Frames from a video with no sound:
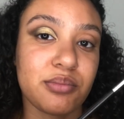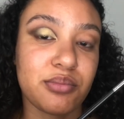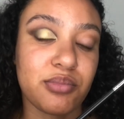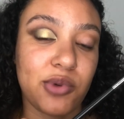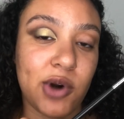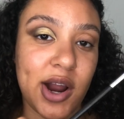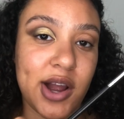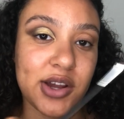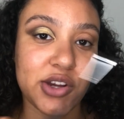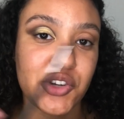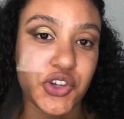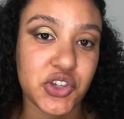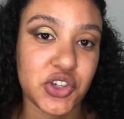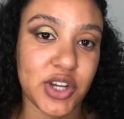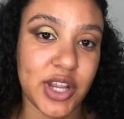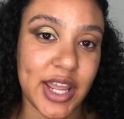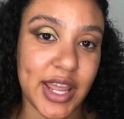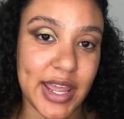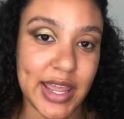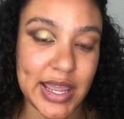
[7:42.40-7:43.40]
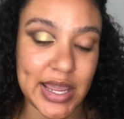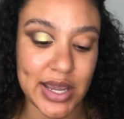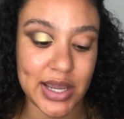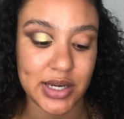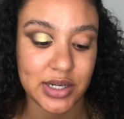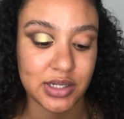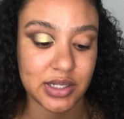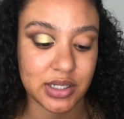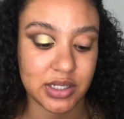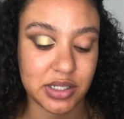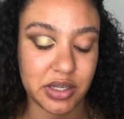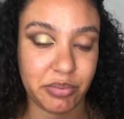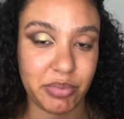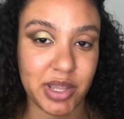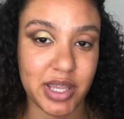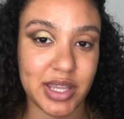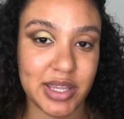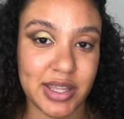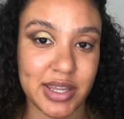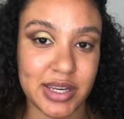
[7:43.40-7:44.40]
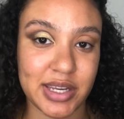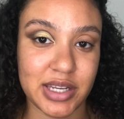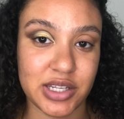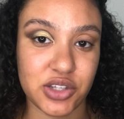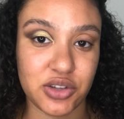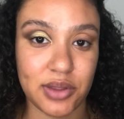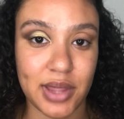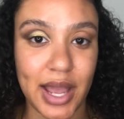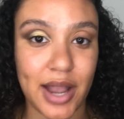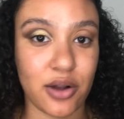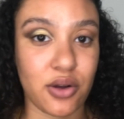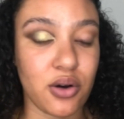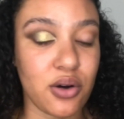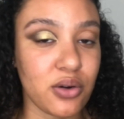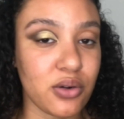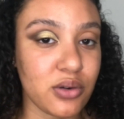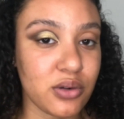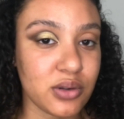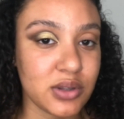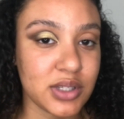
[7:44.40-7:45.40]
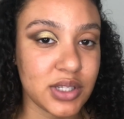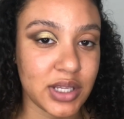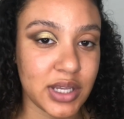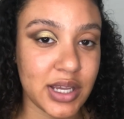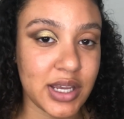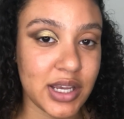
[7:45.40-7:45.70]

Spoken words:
brush and dipping it into that gold